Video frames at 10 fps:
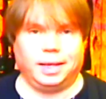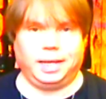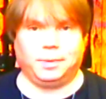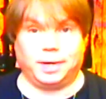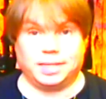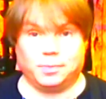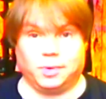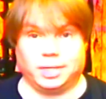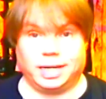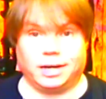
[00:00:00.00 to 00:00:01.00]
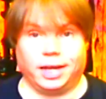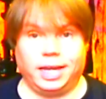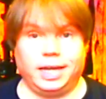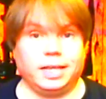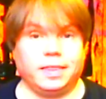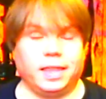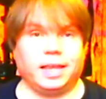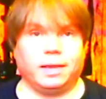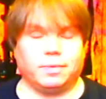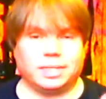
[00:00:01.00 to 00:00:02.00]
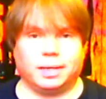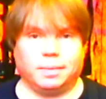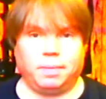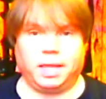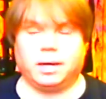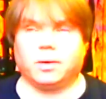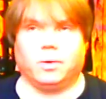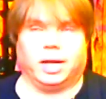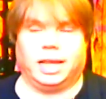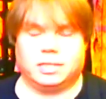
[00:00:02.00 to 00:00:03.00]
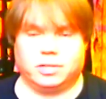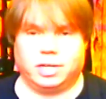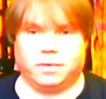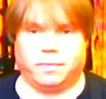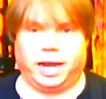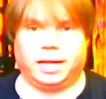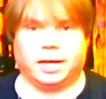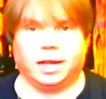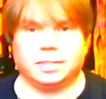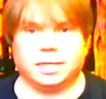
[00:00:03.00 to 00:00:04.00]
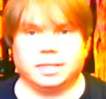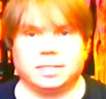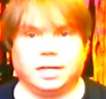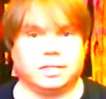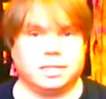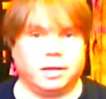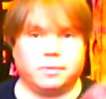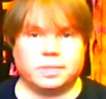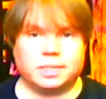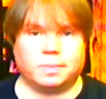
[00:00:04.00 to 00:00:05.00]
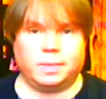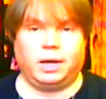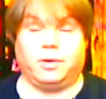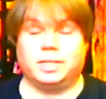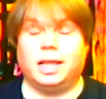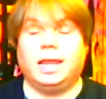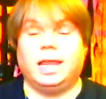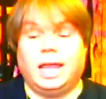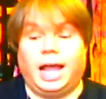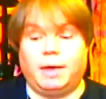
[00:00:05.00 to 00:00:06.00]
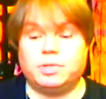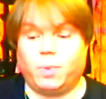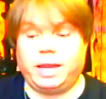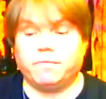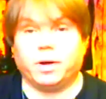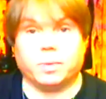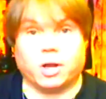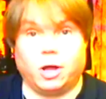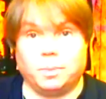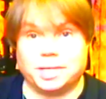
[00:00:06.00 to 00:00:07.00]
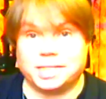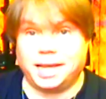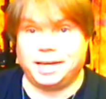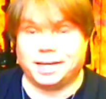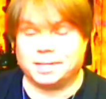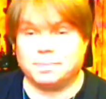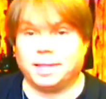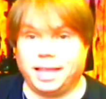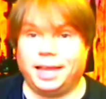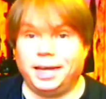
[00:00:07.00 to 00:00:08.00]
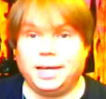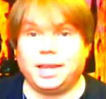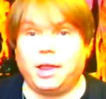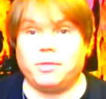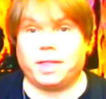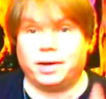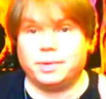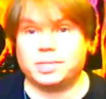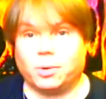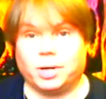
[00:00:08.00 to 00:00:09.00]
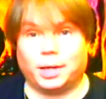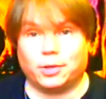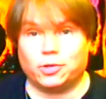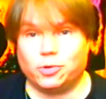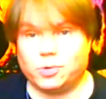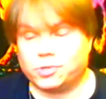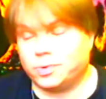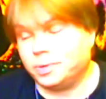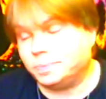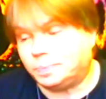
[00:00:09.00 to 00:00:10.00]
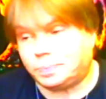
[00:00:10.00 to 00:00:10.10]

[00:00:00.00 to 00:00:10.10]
anyways, it worked out good. He didn't think it was a pinnacle, I guess, or didn't recognize it as such. So, you know, I was waiting for him to call me Satanist, but they didn't go there. He was going down the Jewish route.